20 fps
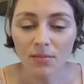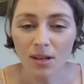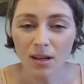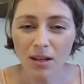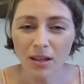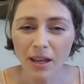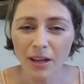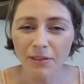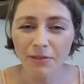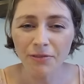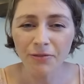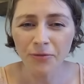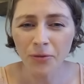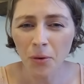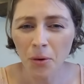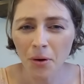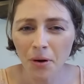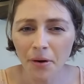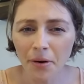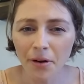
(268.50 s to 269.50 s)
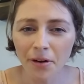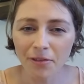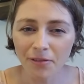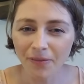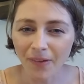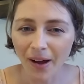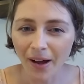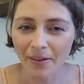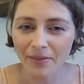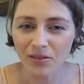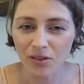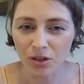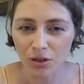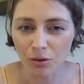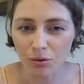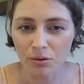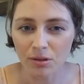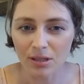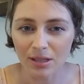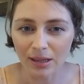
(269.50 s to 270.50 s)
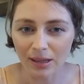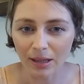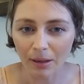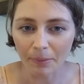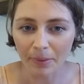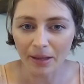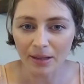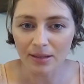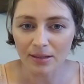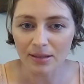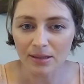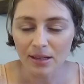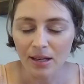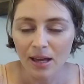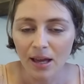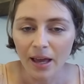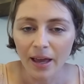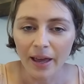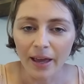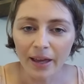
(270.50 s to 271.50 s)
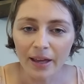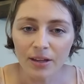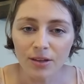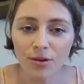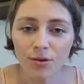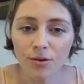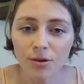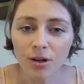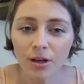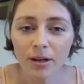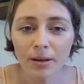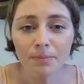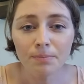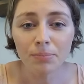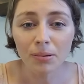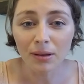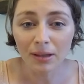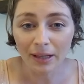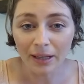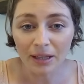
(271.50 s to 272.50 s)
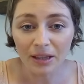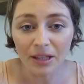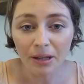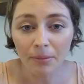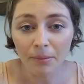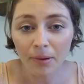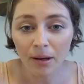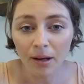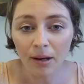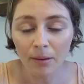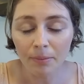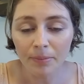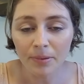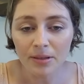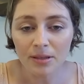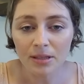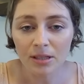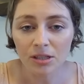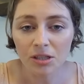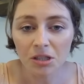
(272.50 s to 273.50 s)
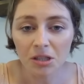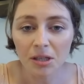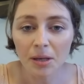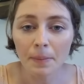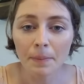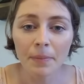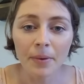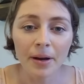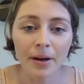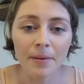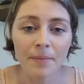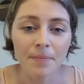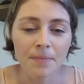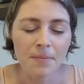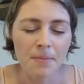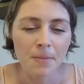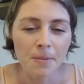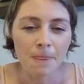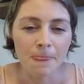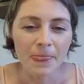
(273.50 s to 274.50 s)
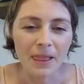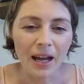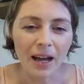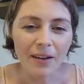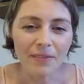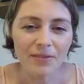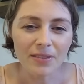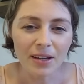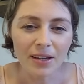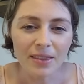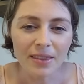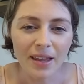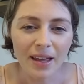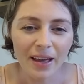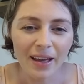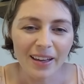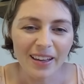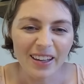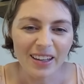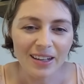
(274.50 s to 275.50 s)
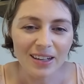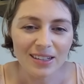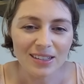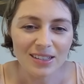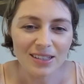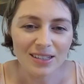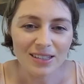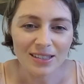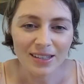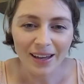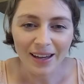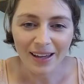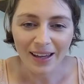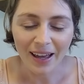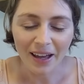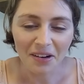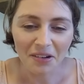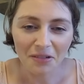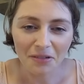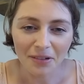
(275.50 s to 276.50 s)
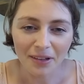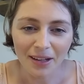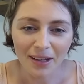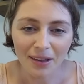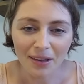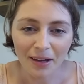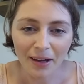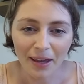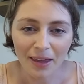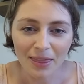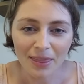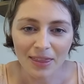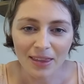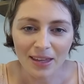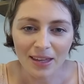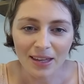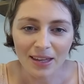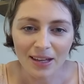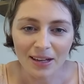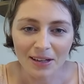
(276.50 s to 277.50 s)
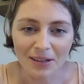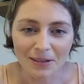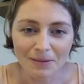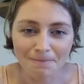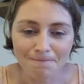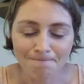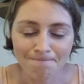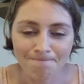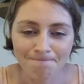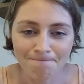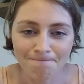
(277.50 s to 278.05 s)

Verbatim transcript: like four or five juiced lemons and you could blend them up essentially, but I've done that and it just takes. I don't really like the, um,